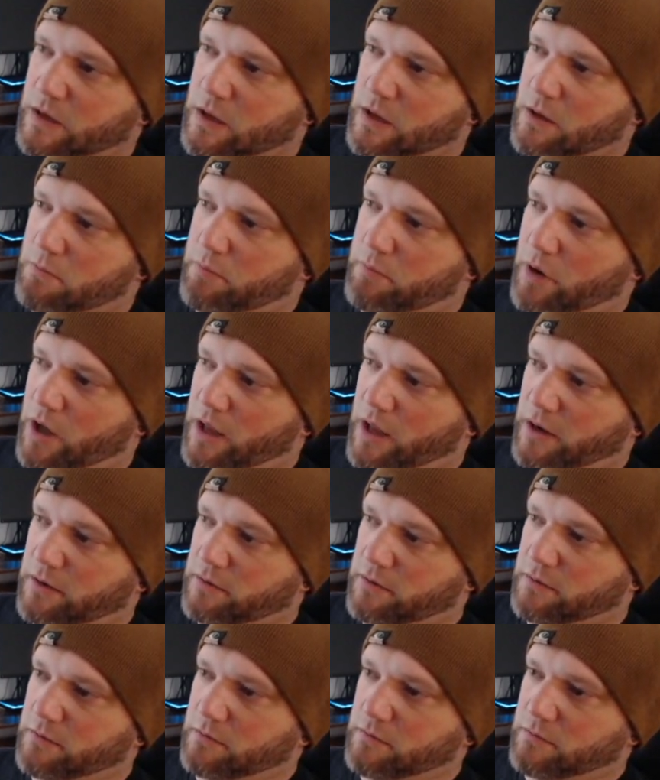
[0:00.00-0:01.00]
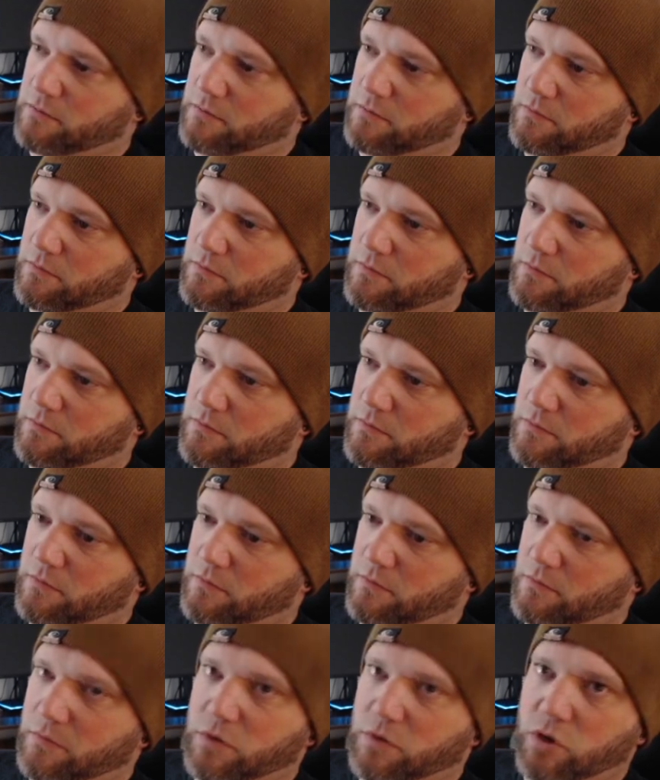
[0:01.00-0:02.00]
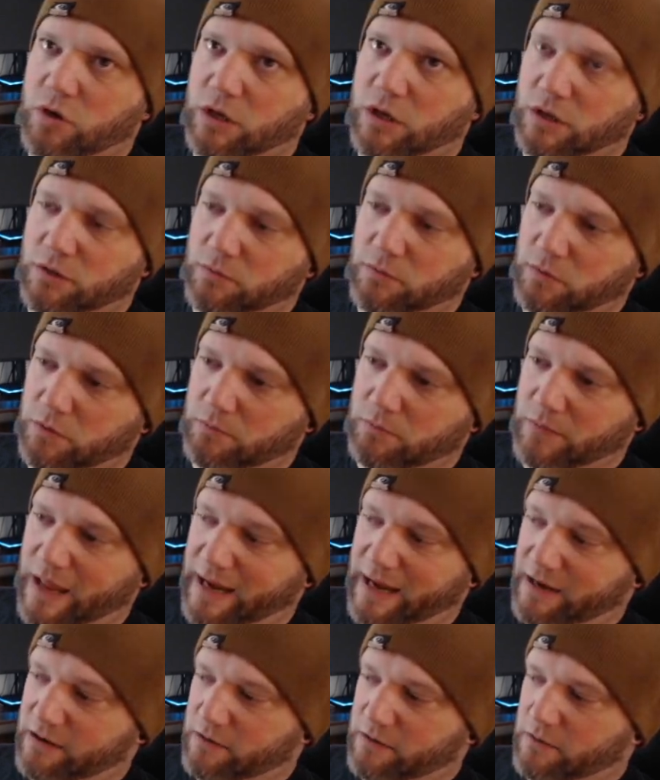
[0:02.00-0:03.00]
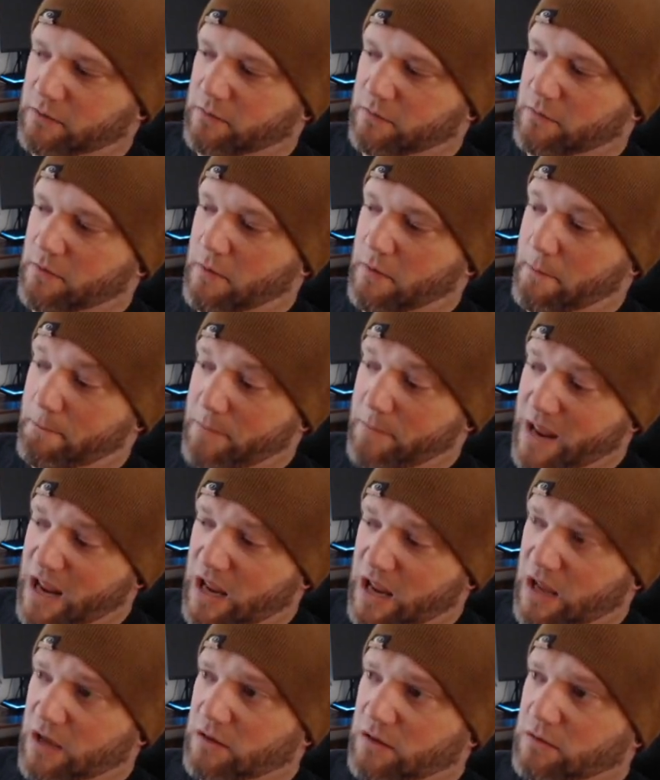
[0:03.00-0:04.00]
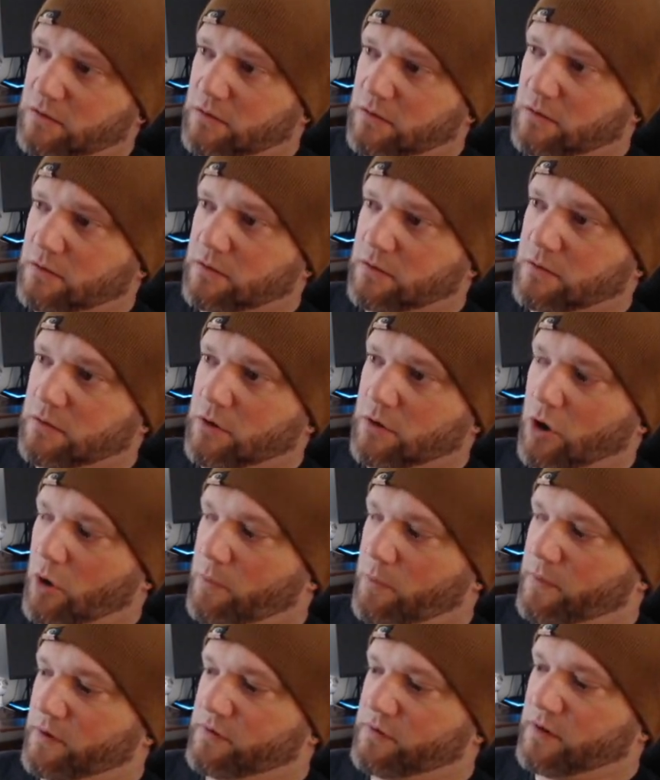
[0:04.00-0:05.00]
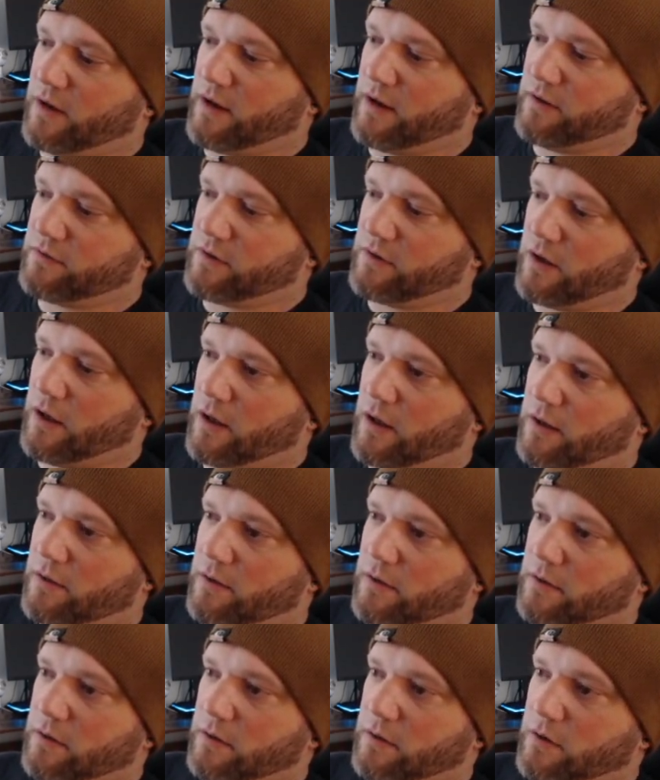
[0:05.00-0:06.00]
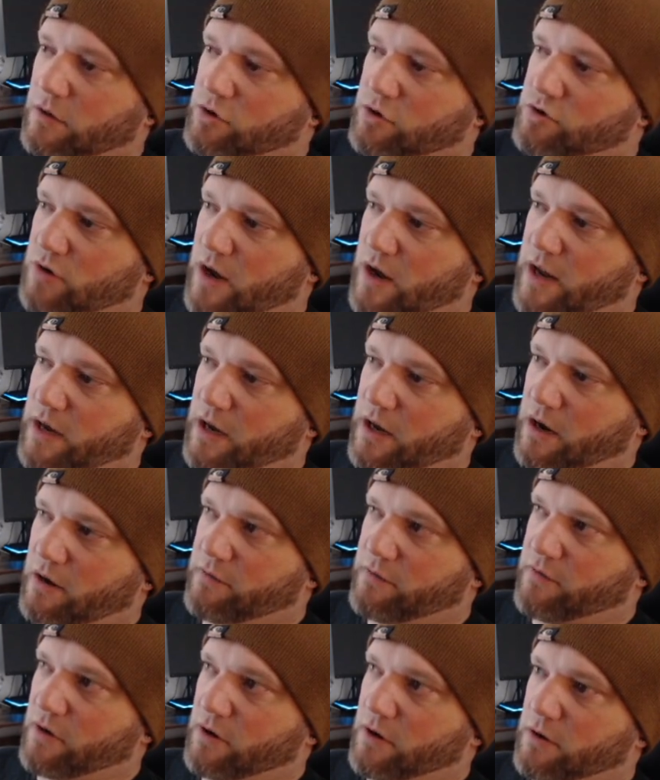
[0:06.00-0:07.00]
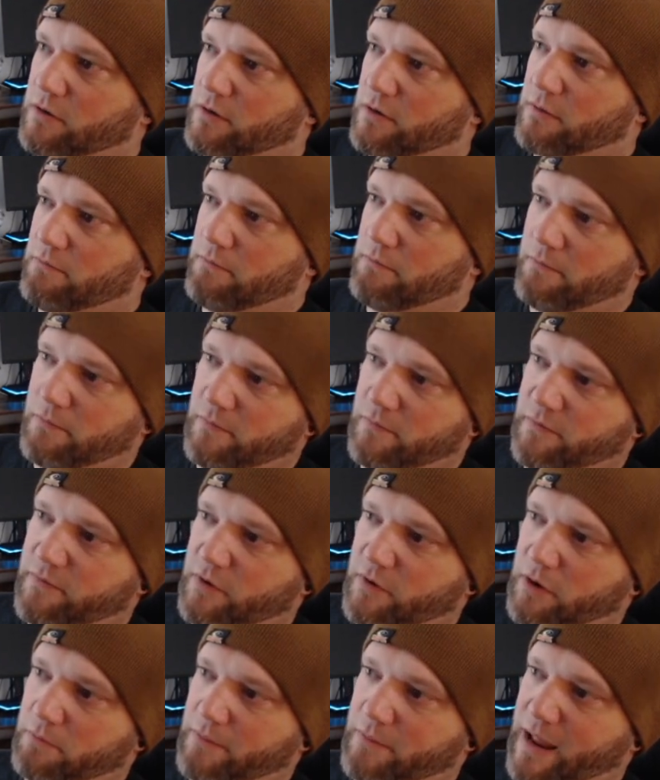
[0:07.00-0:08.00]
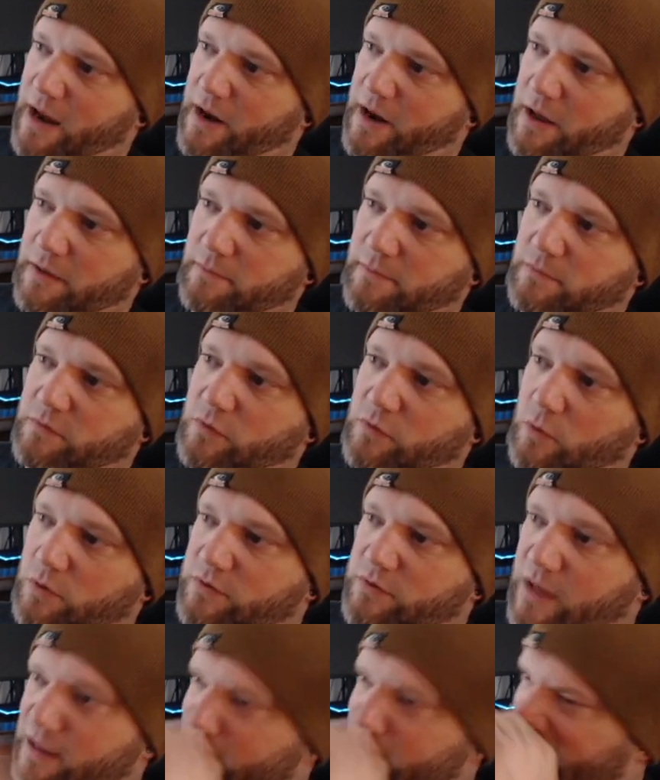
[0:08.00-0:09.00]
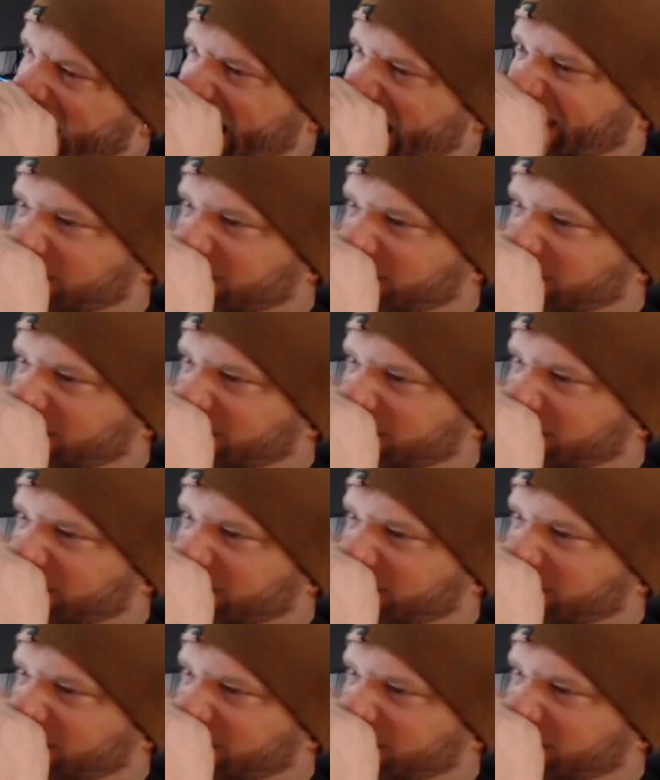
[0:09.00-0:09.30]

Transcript: But you can, like me. Oh, there's a nice shrine here for a man. So we'll take that.